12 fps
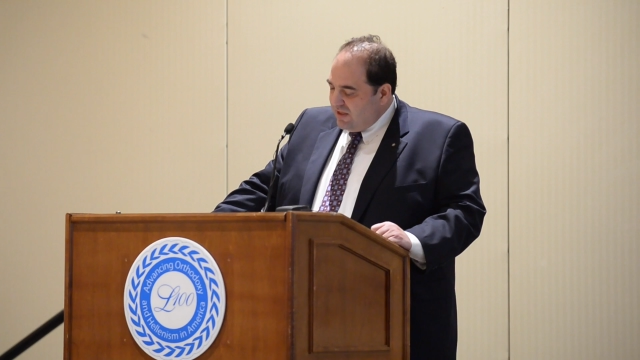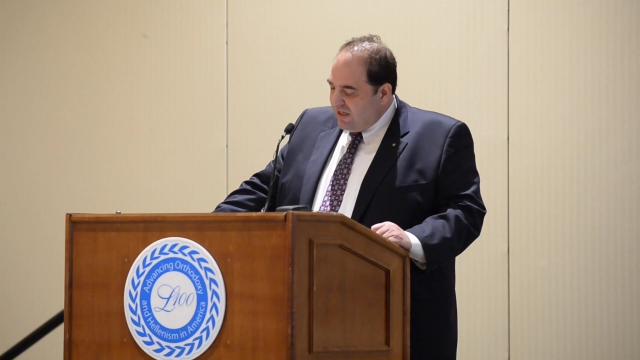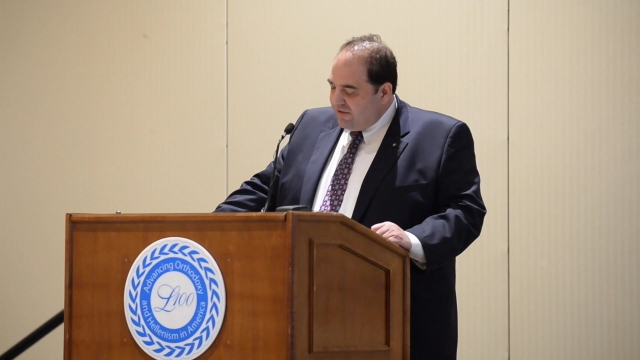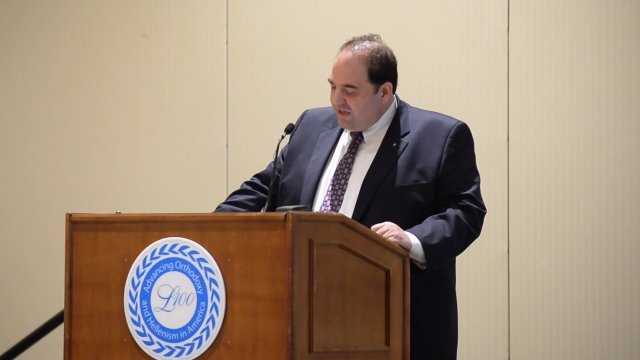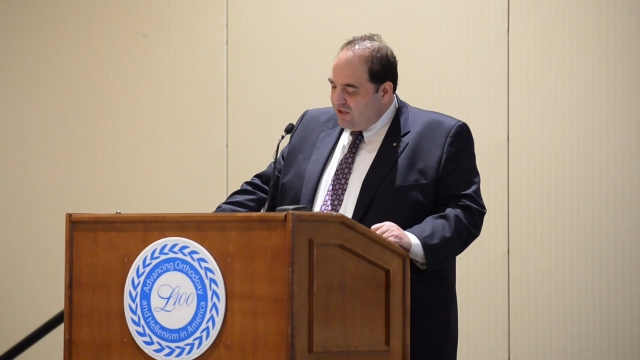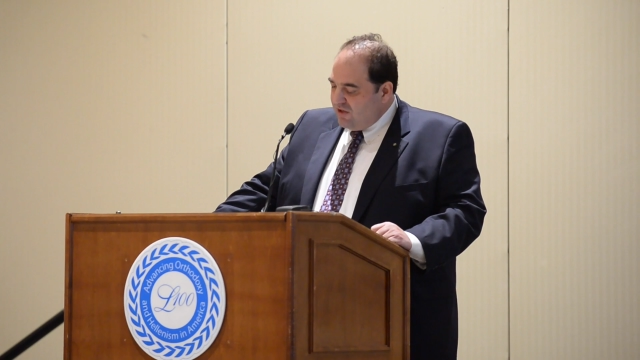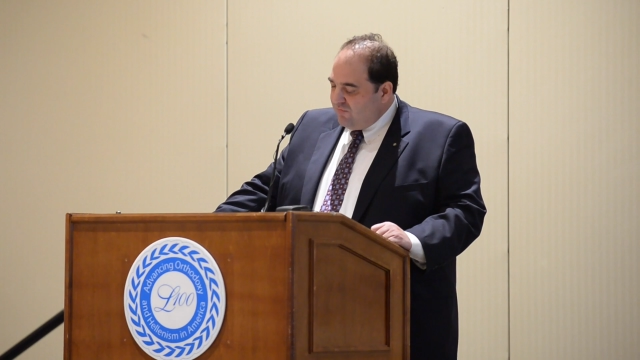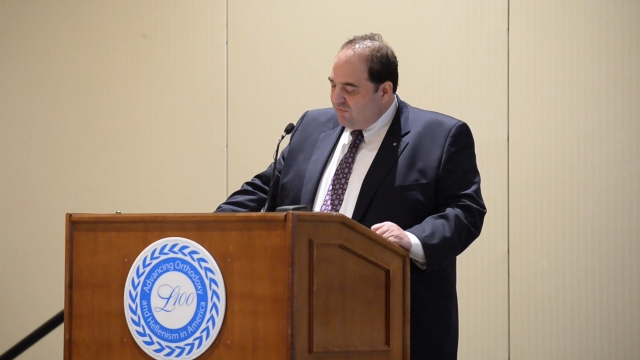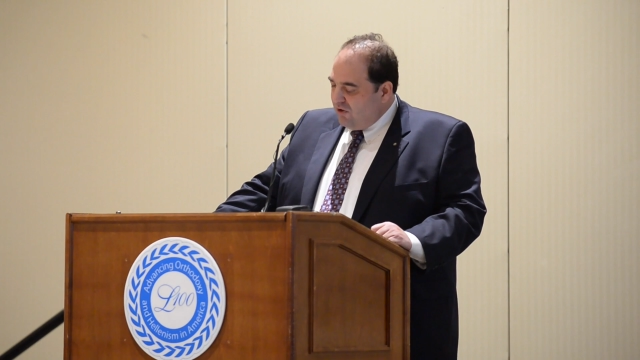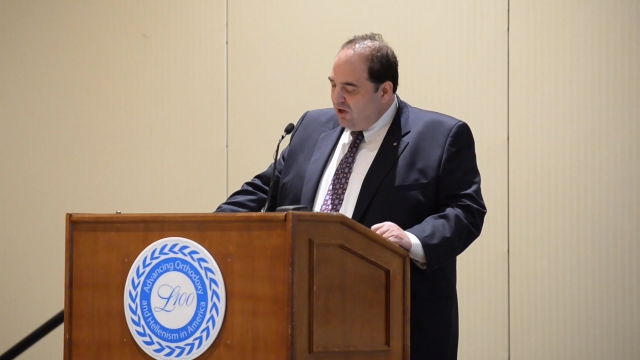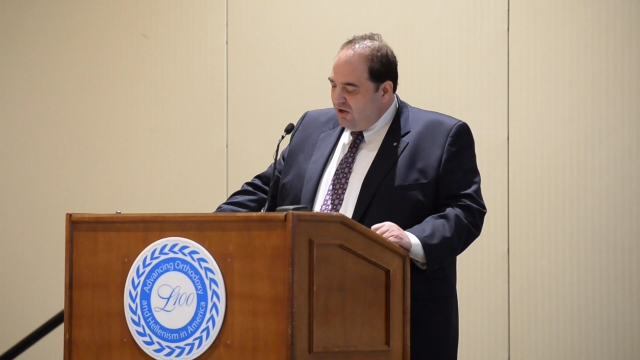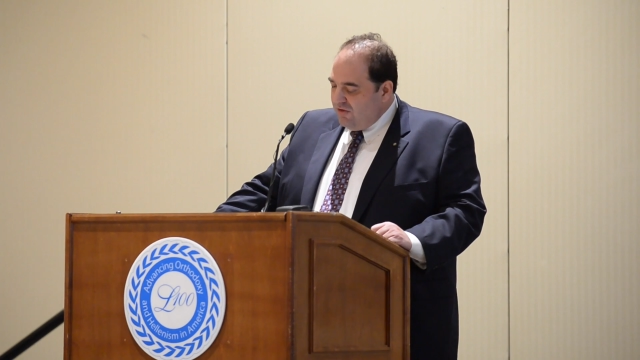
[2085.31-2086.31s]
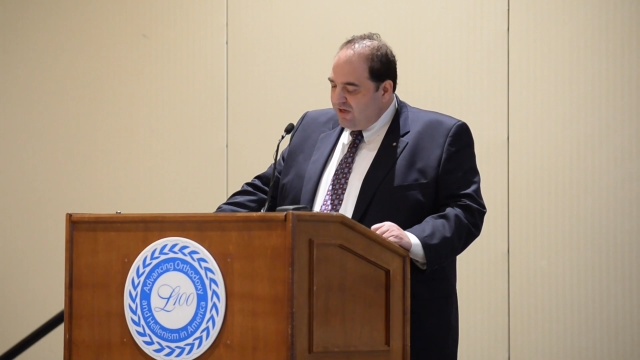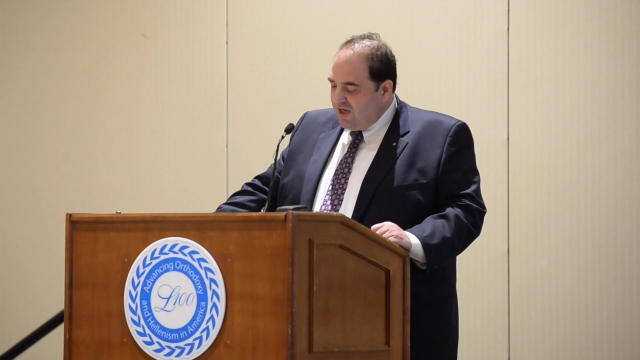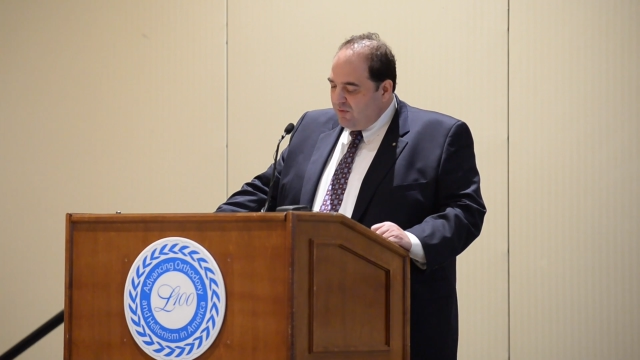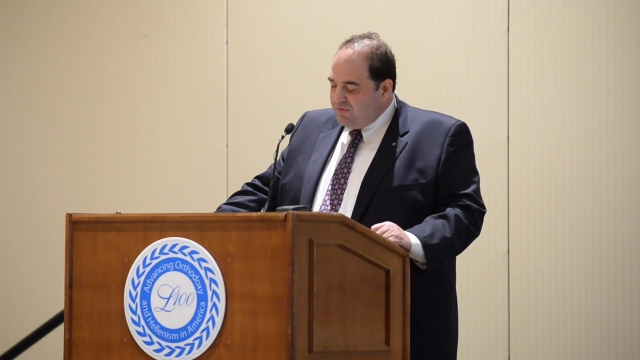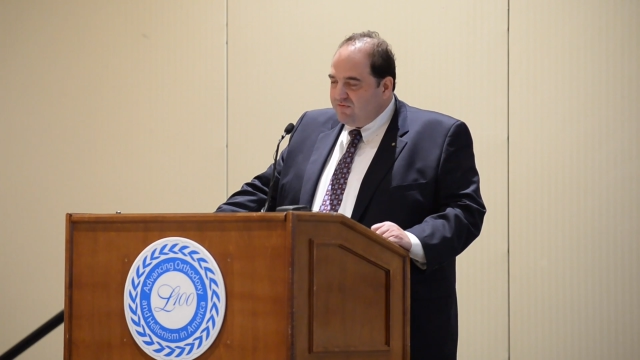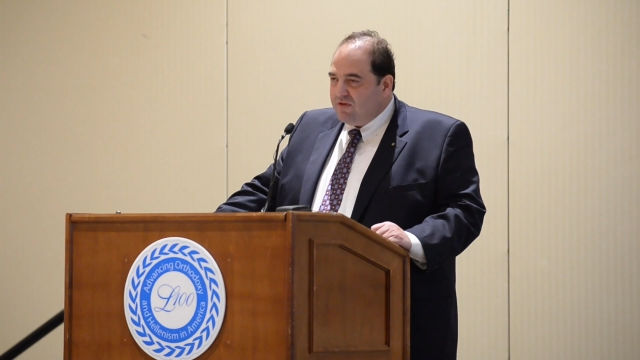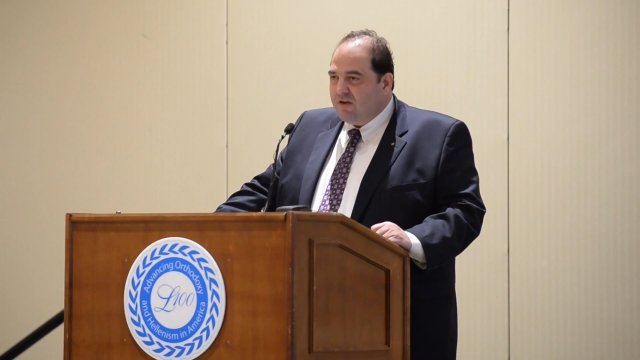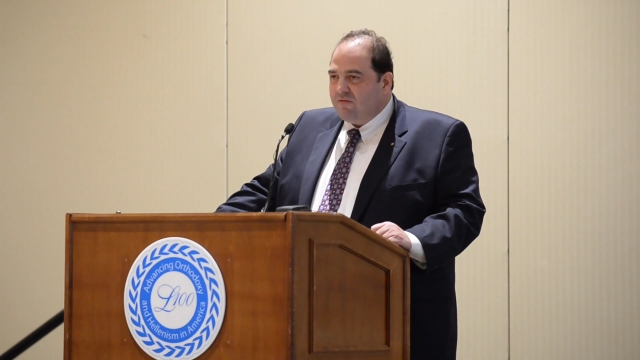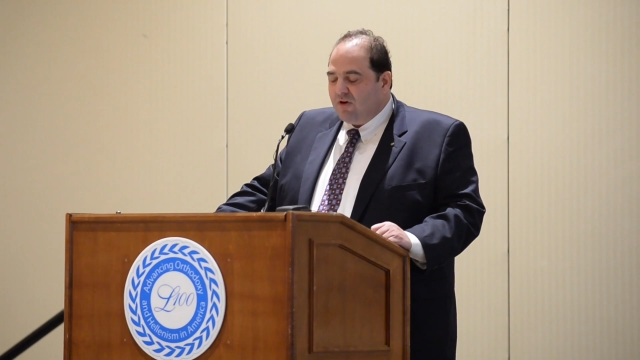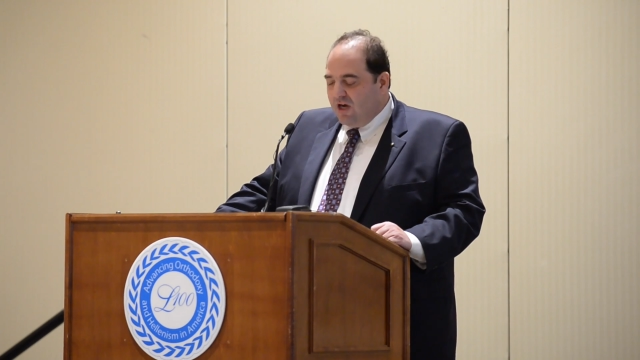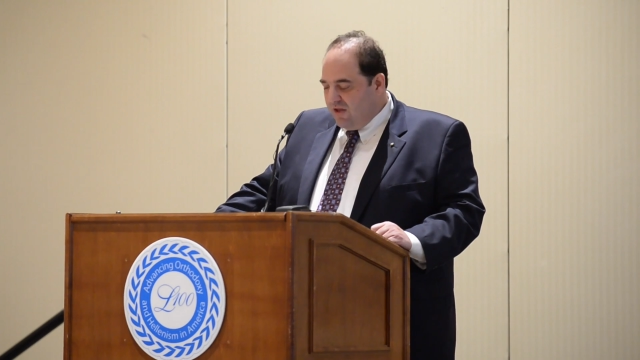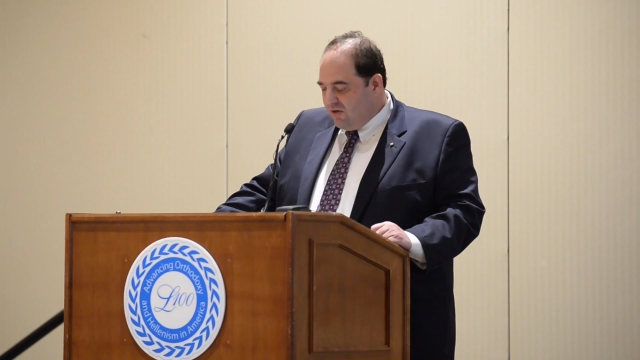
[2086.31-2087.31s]
I thank you for all the help you've done
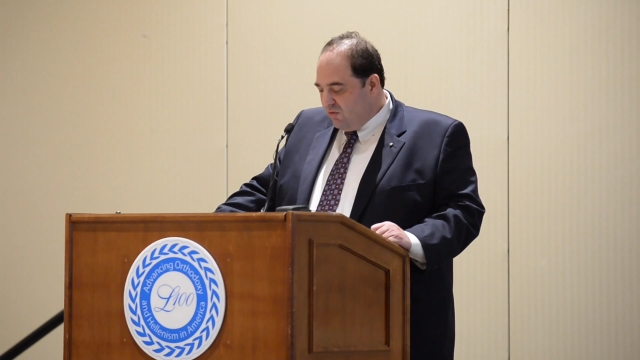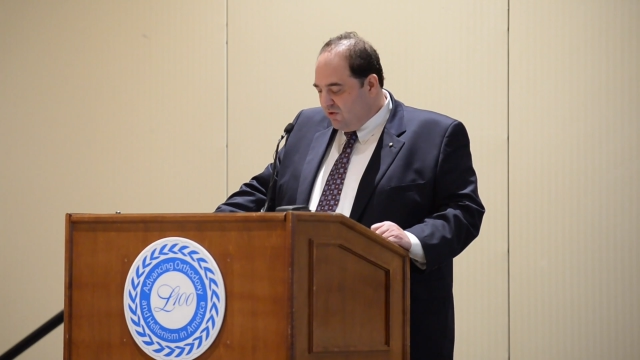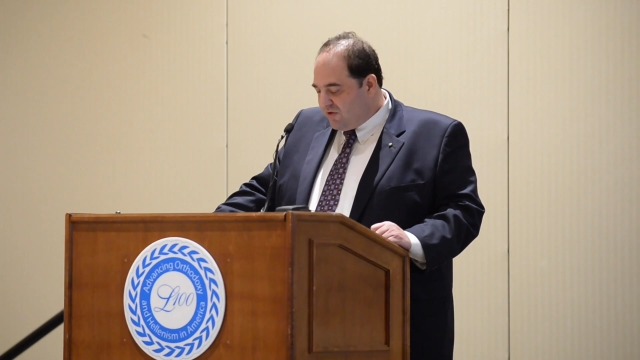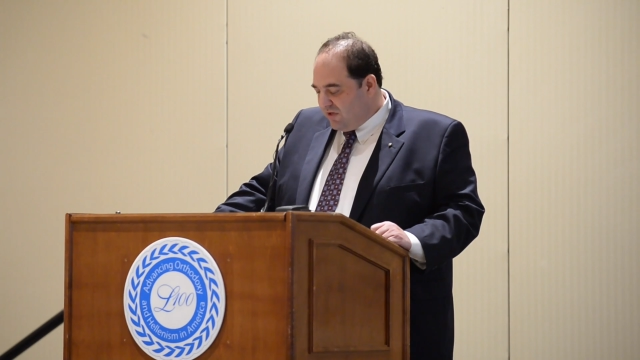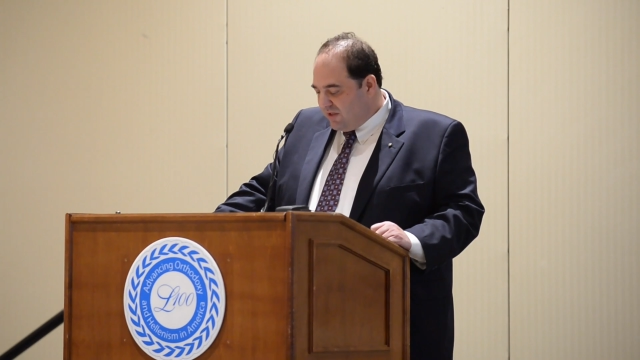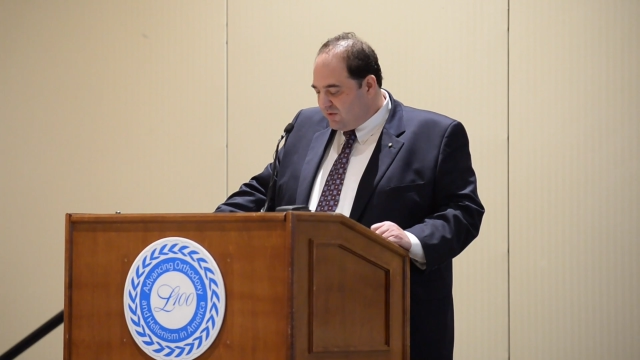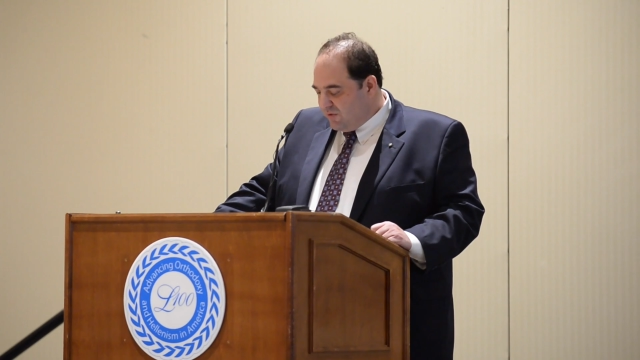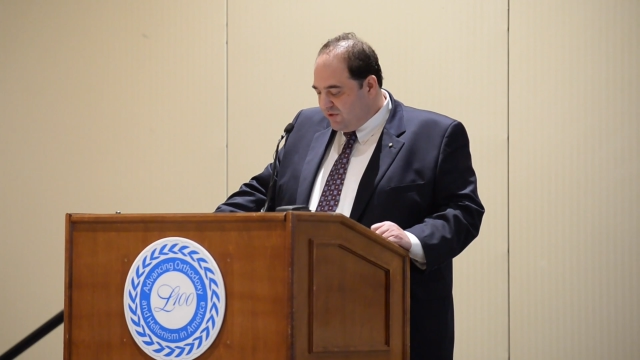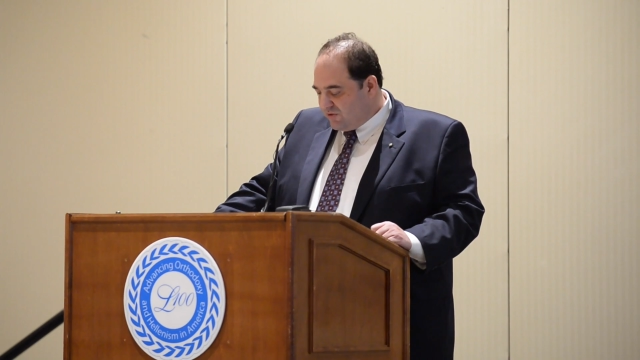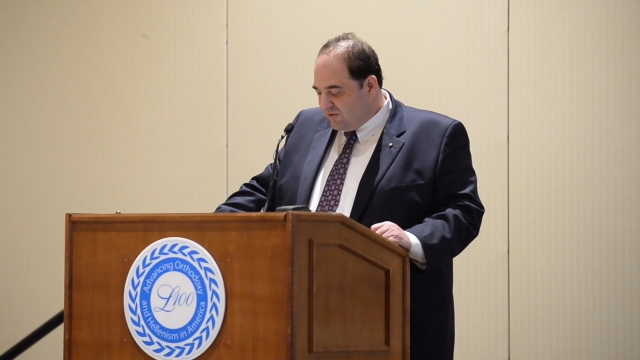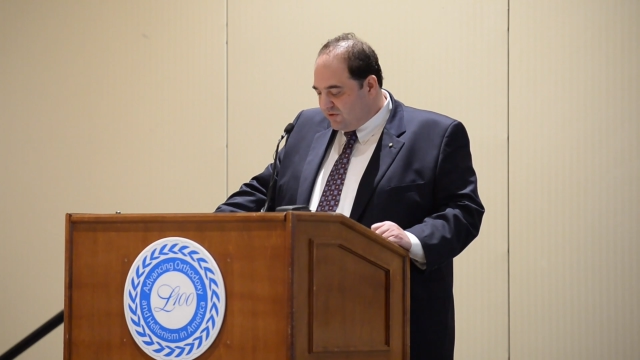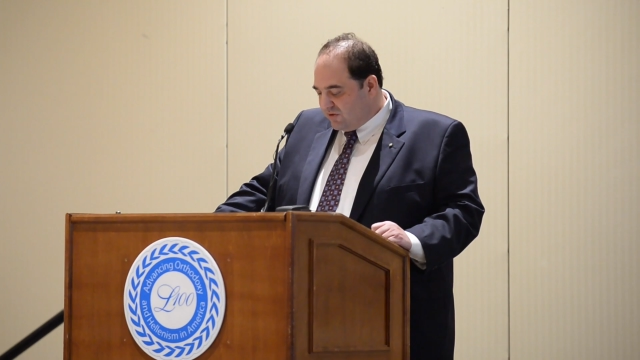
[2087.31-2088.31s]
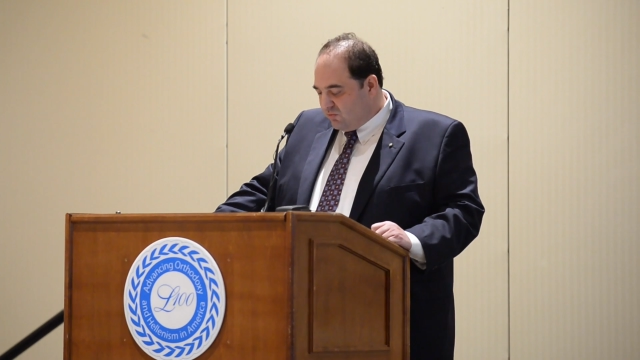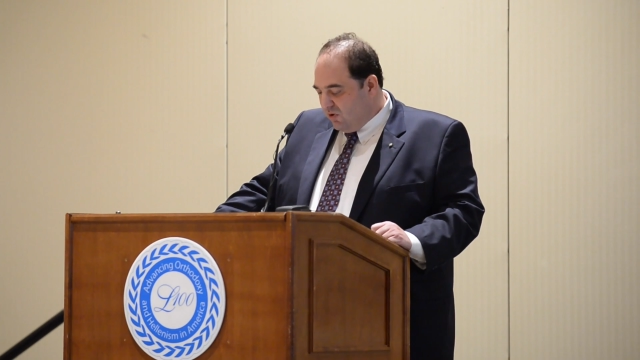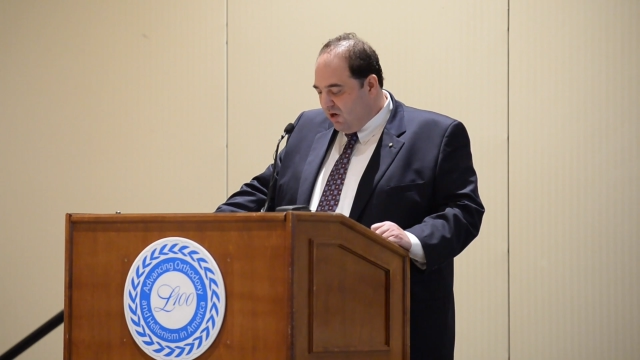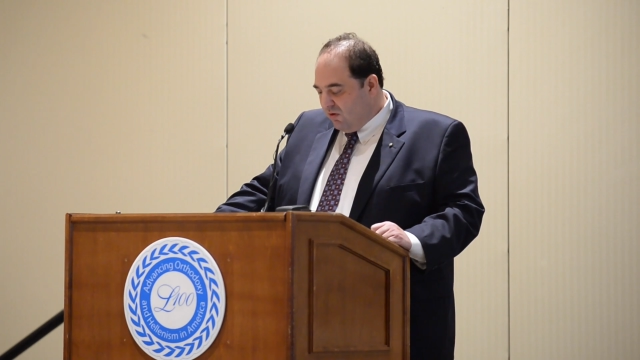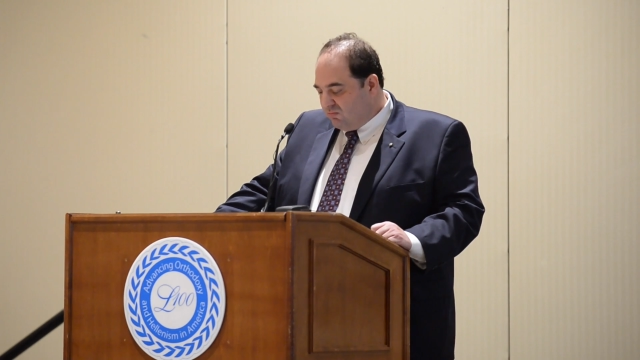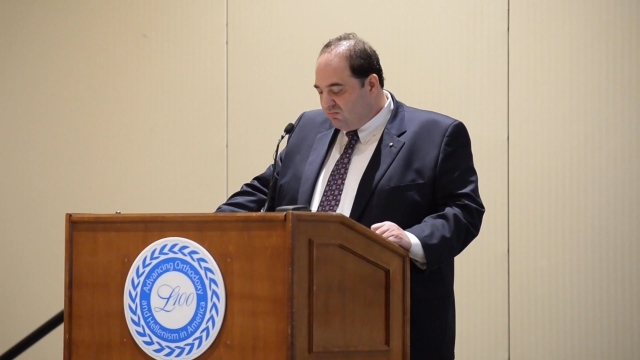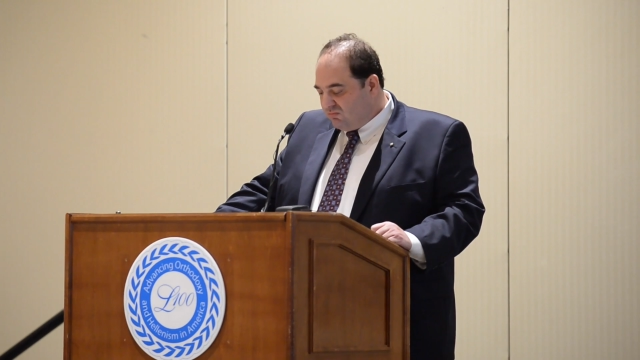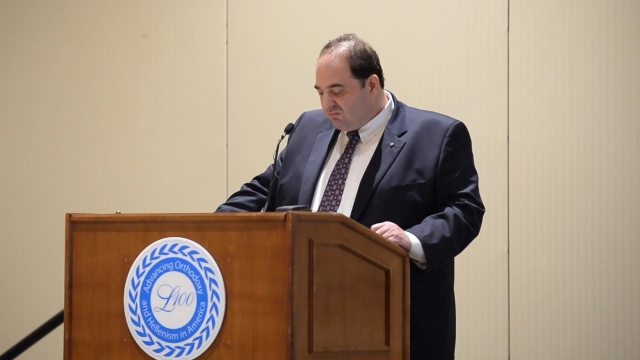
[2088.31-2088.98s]
for other Orthodox ministries as well.